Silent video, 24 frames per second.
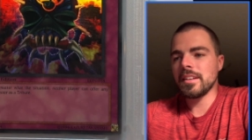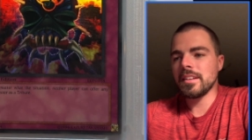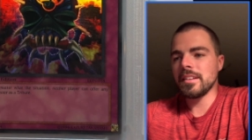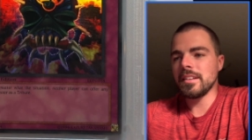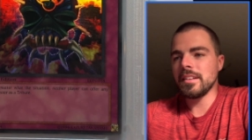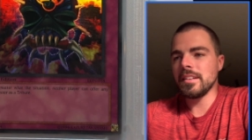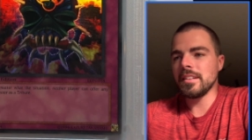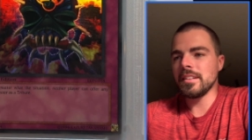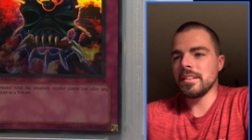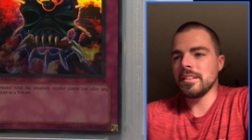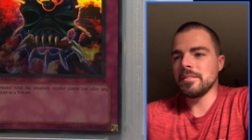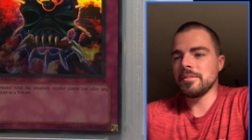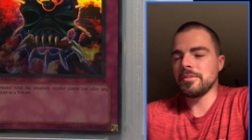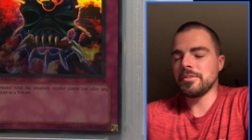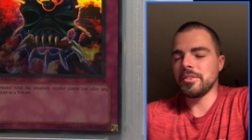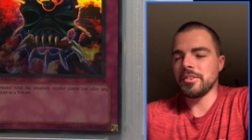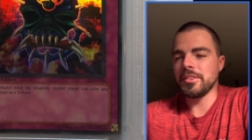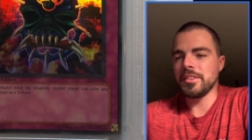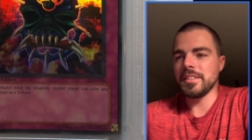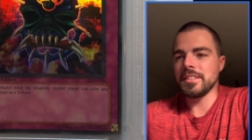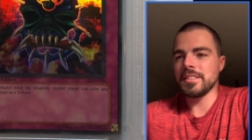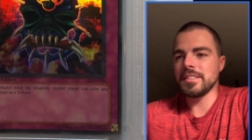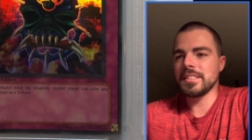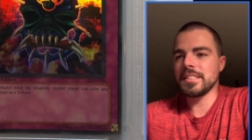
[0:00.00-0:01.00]
uh, for
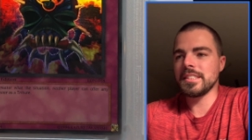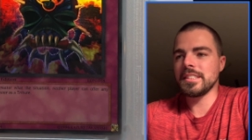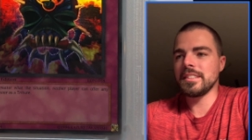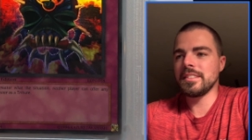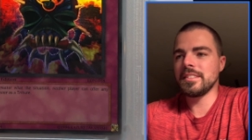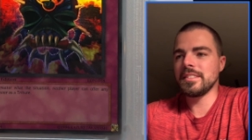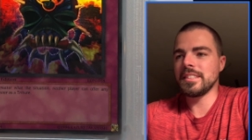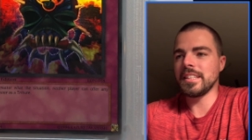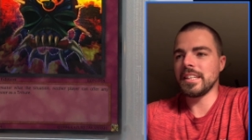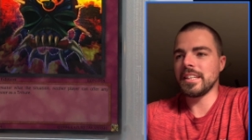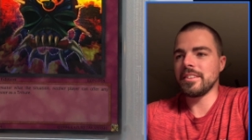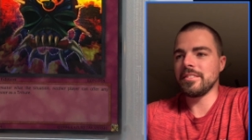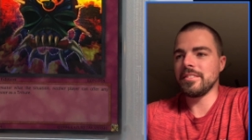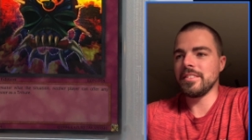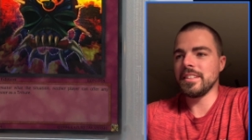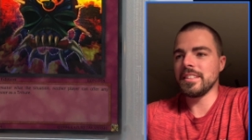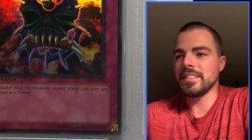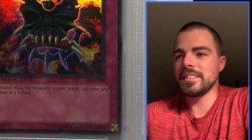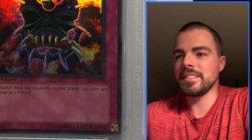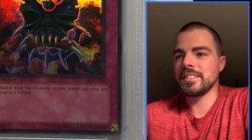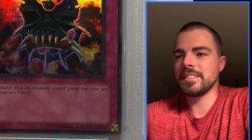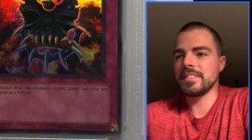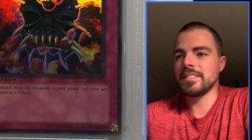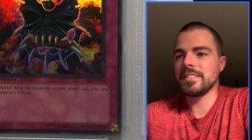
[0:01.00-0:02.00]
this sake of
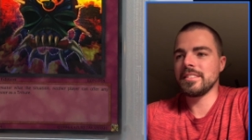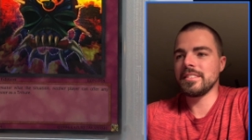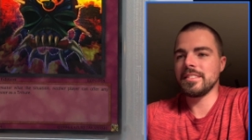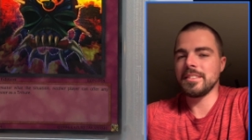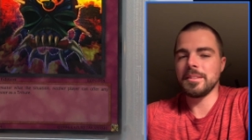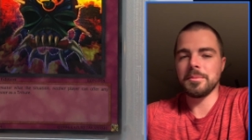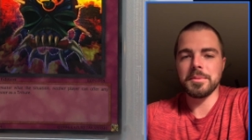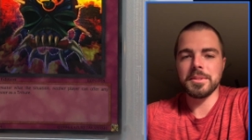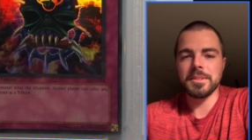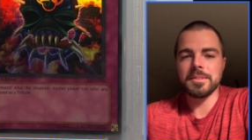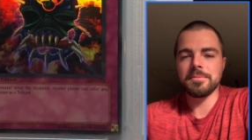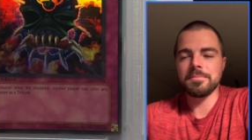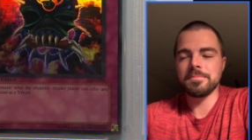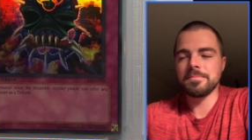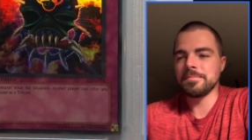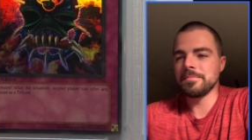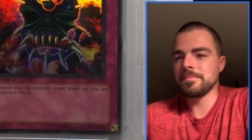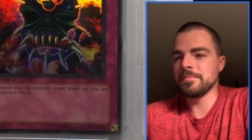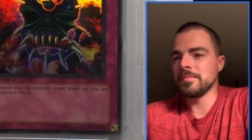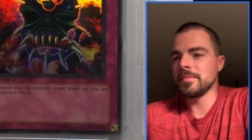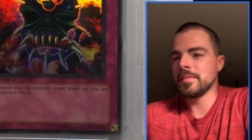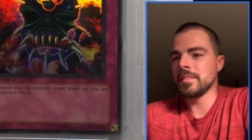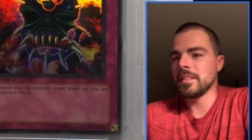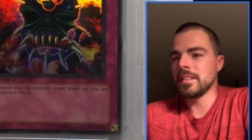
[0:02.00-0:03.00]
this, I mean,
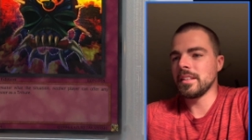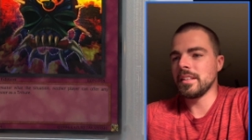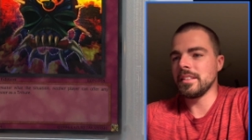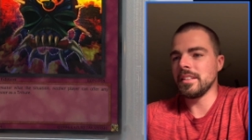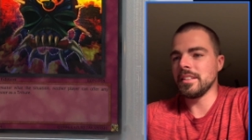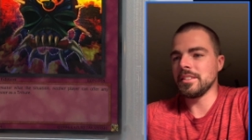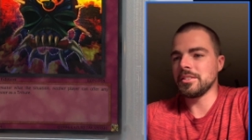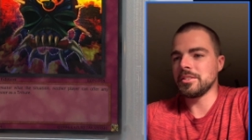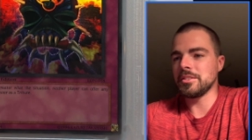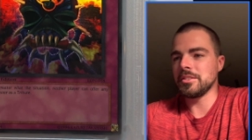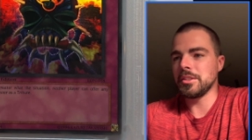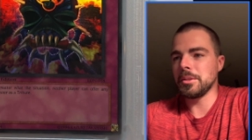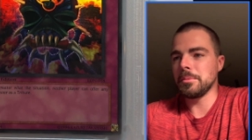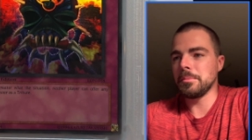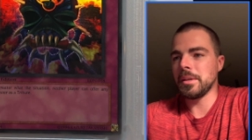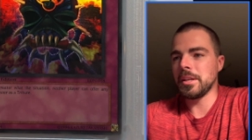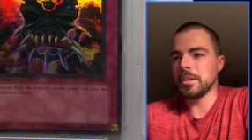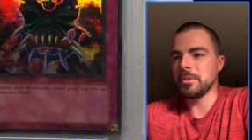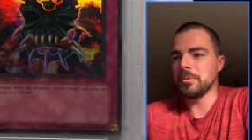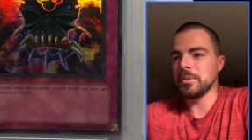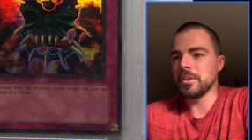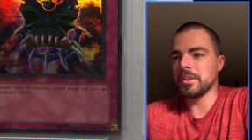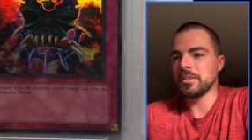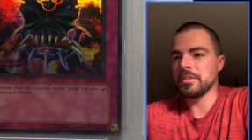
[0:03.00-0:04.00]
it doesn't really
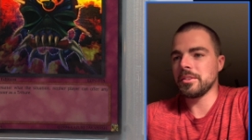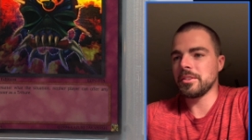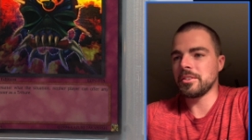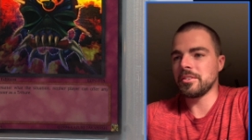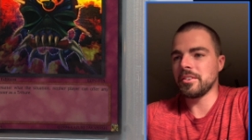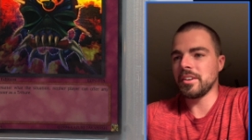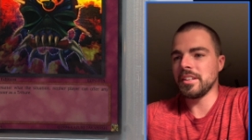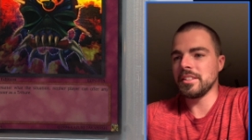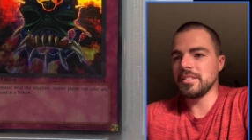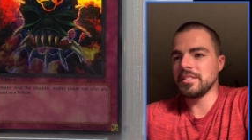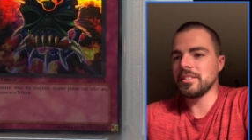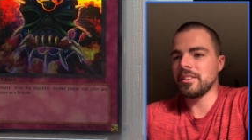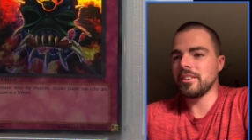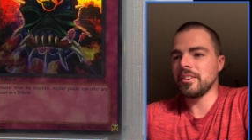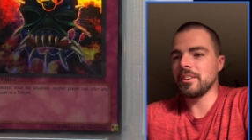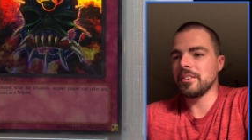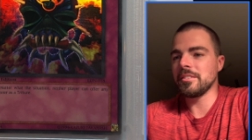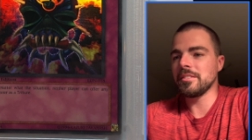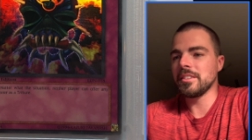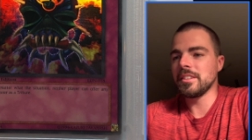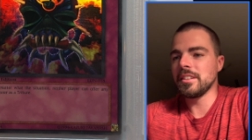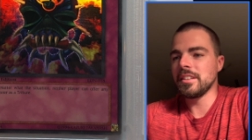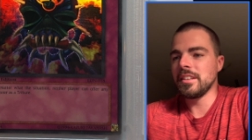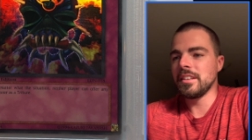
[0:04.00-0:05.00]
matter what the grades are.